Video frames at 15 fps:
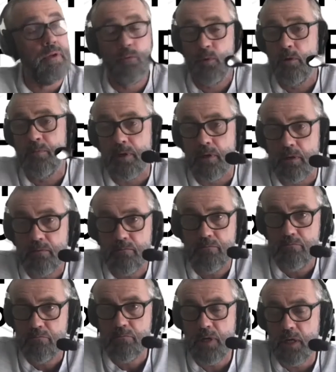It will be,
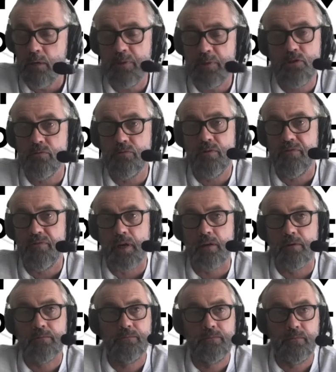it'll be terrific
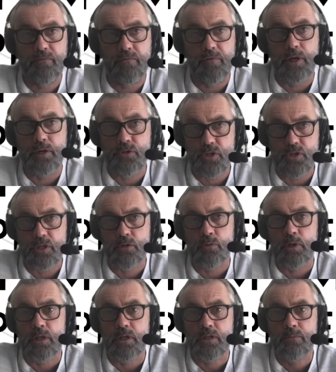for those six
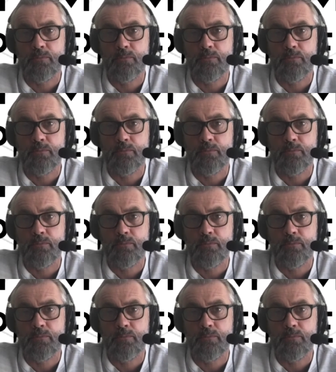weeks.